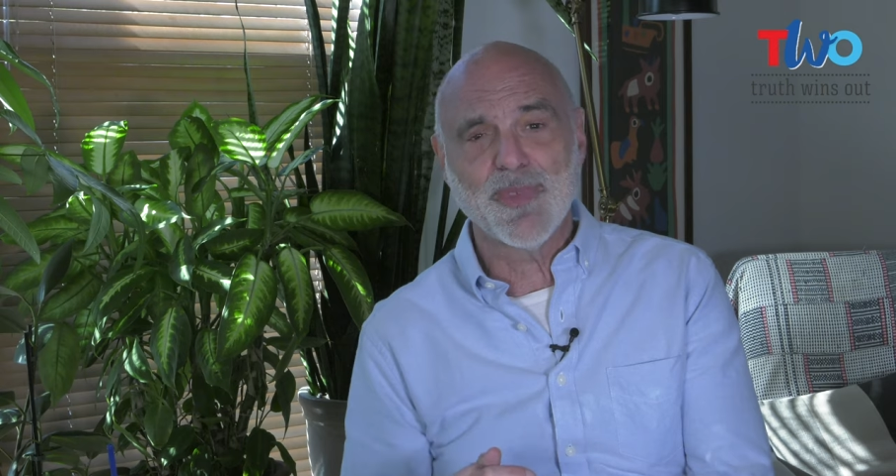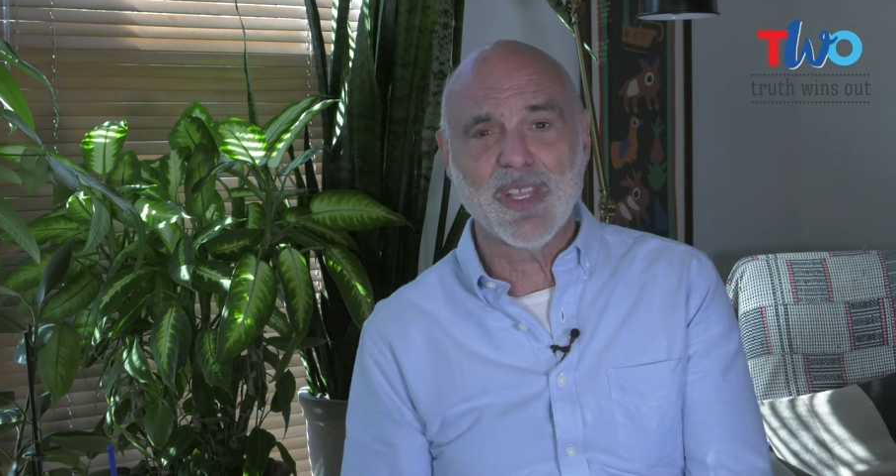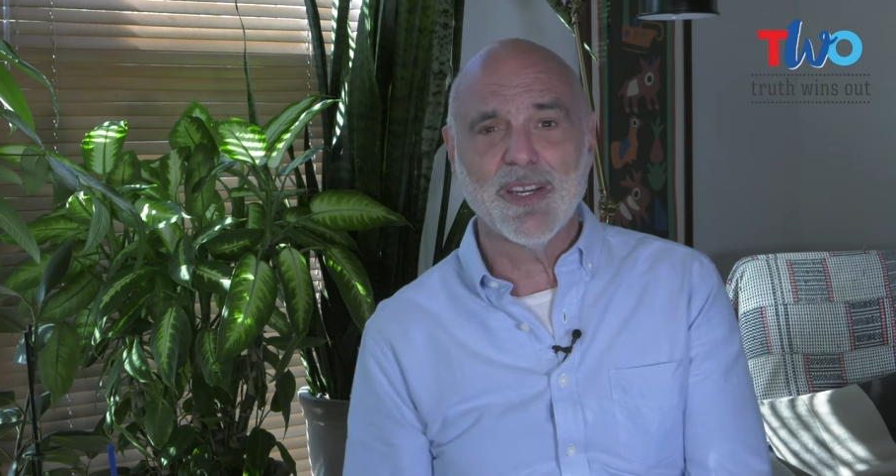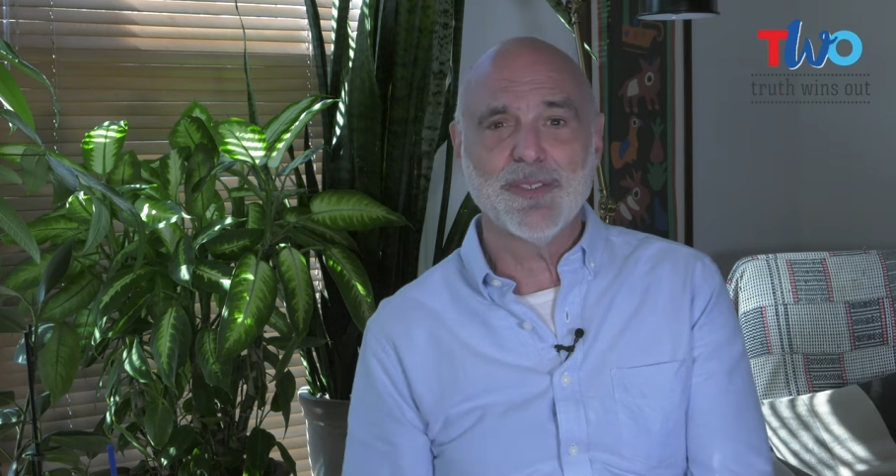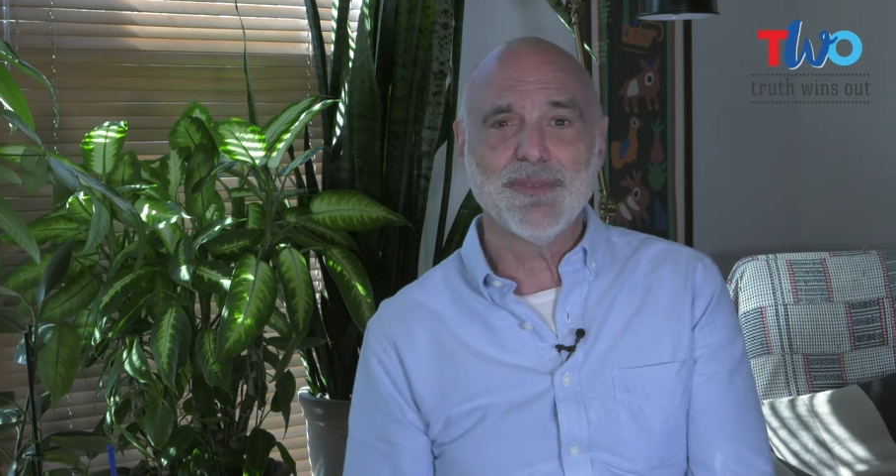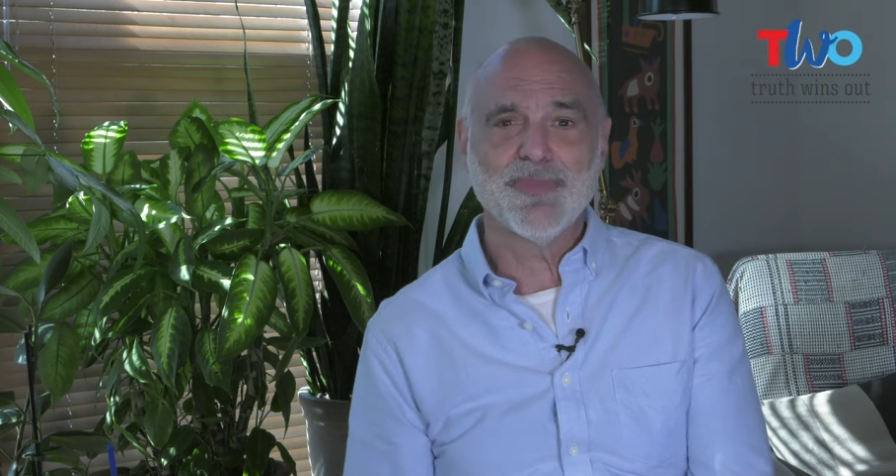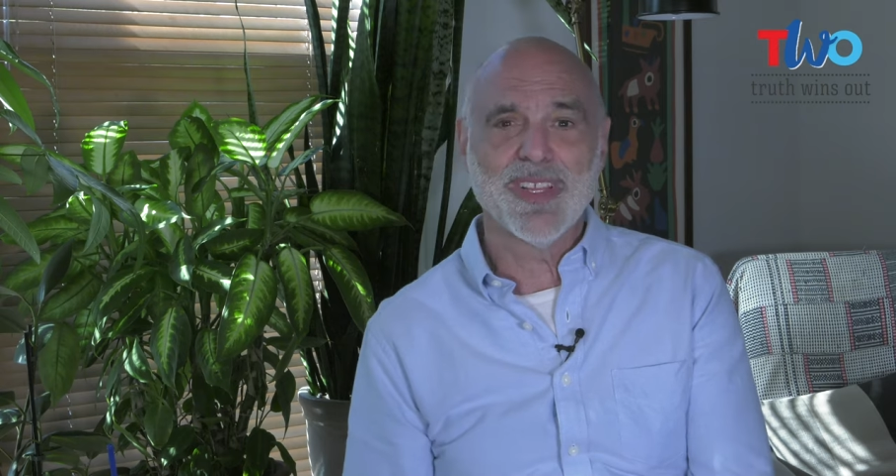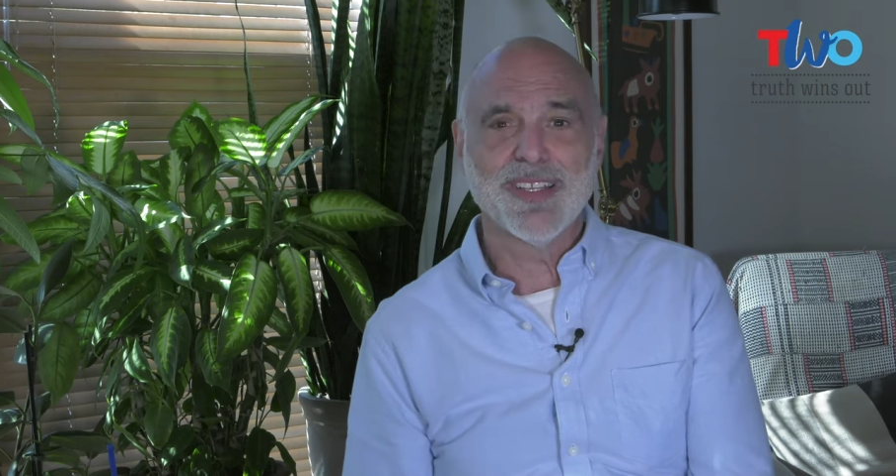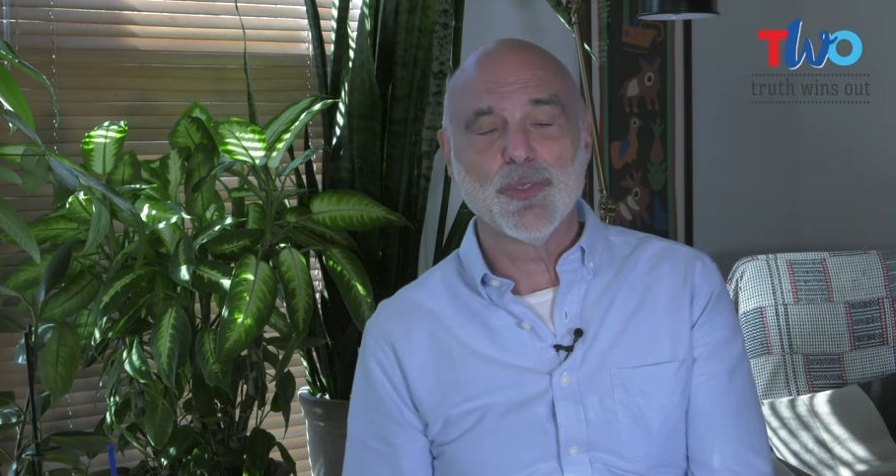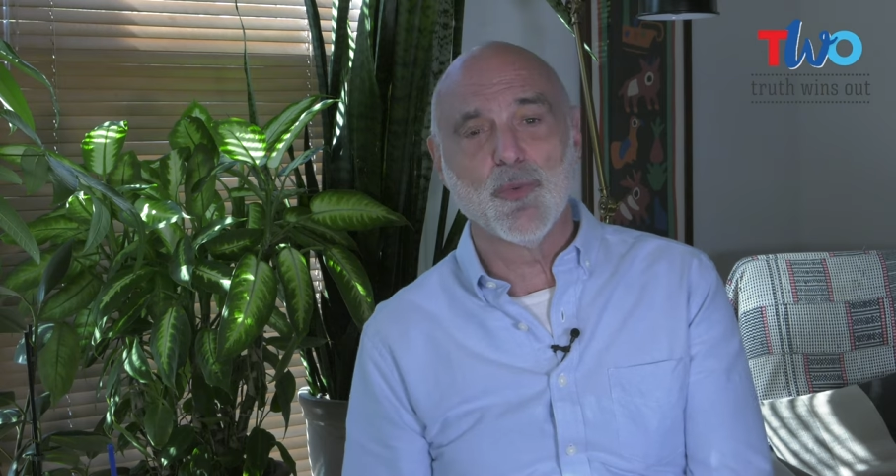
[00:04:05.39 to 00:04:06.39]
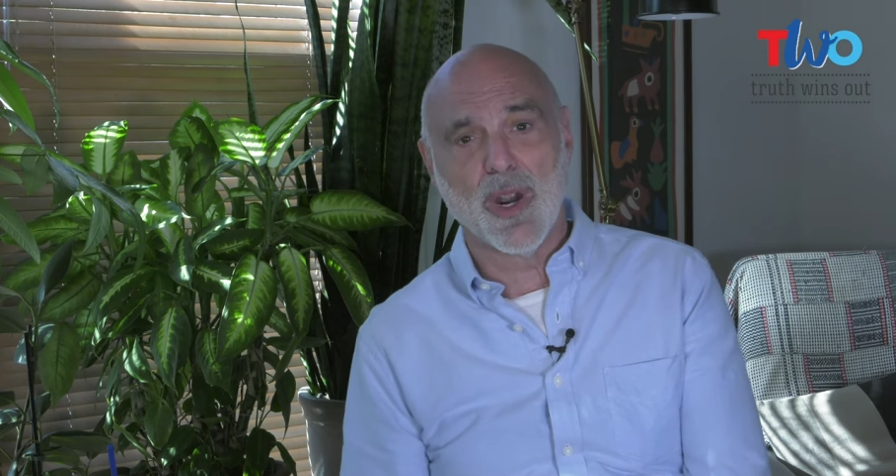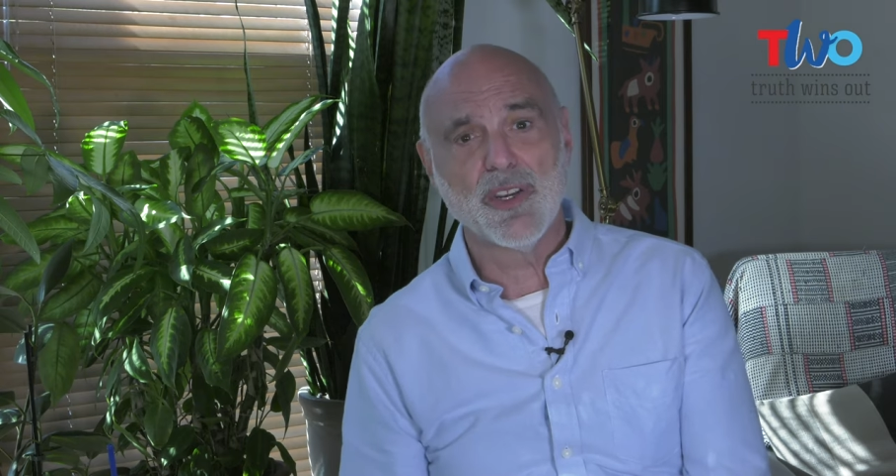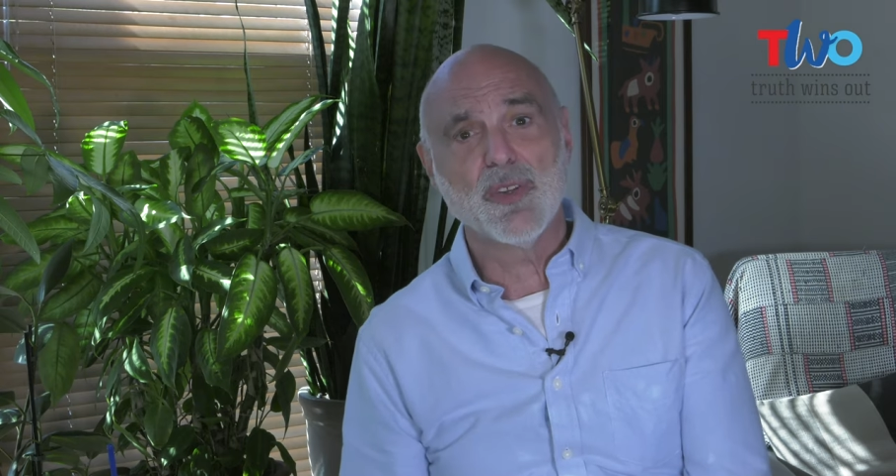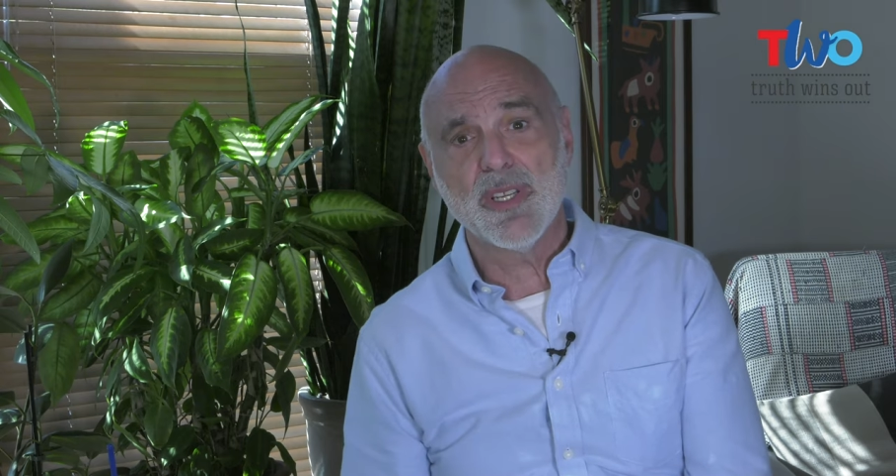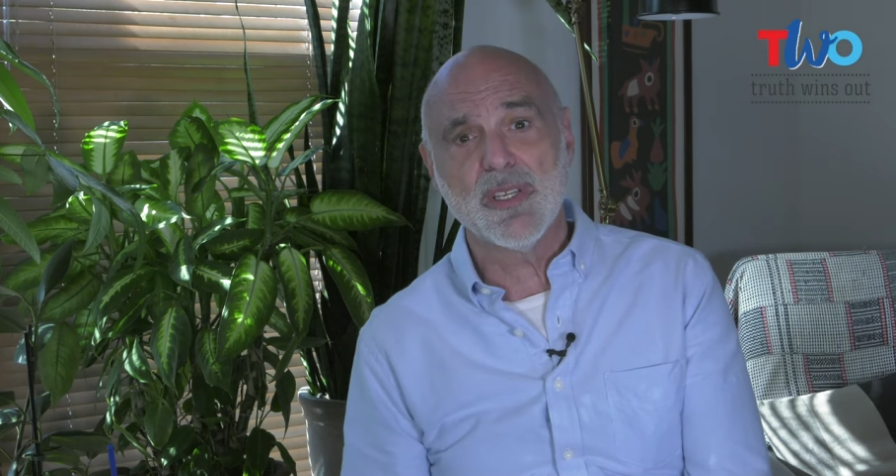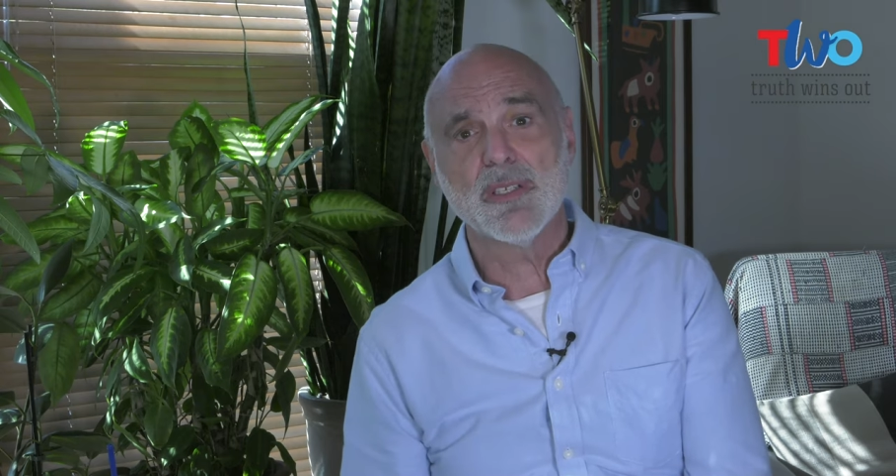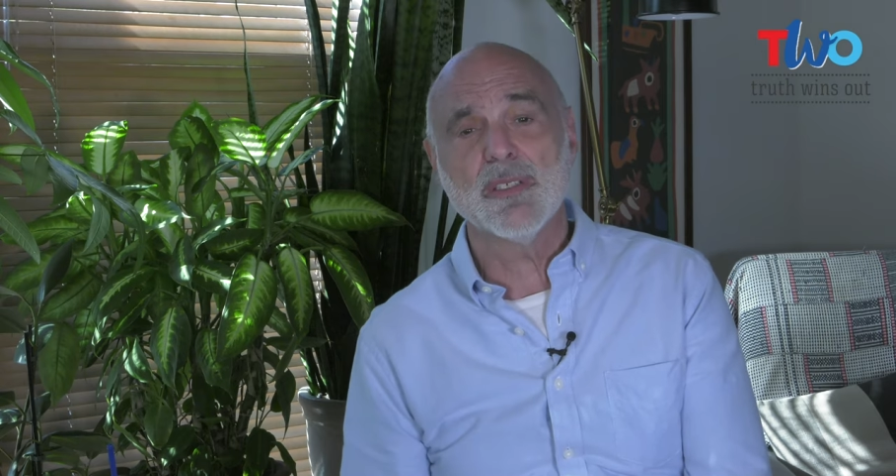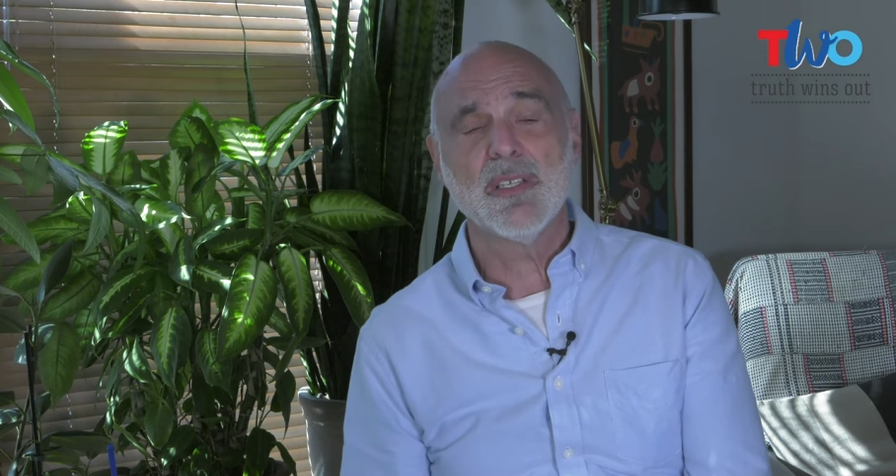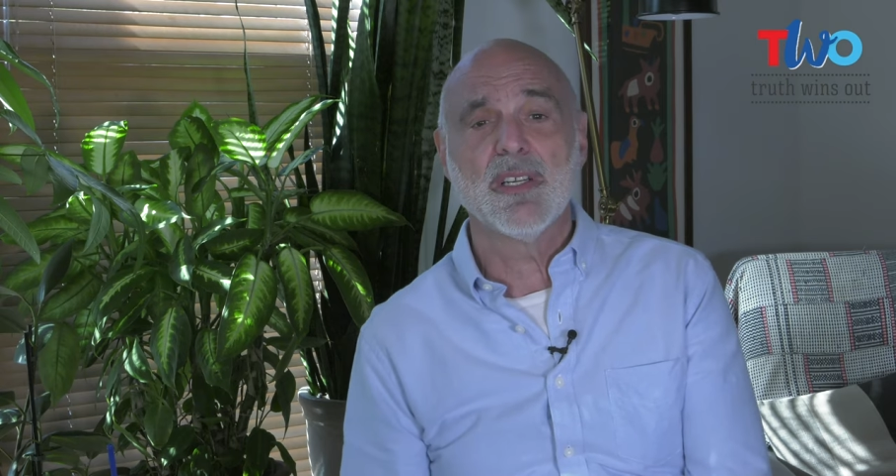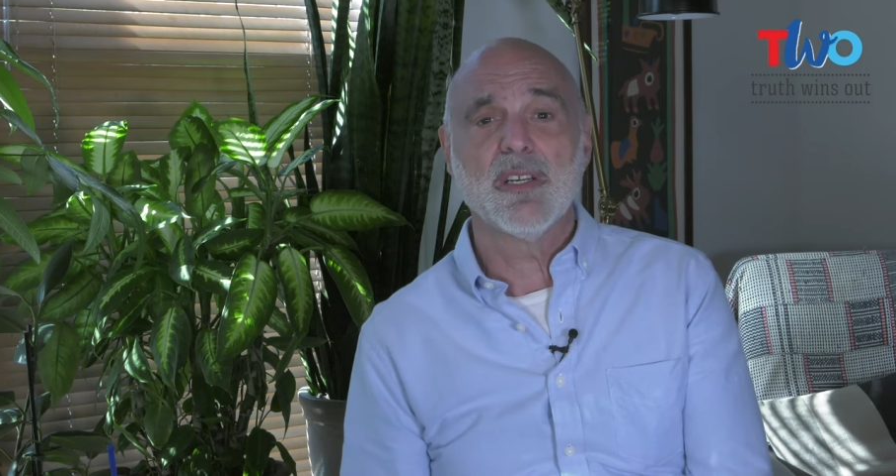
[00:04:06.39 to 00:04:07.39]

you know, why are you here?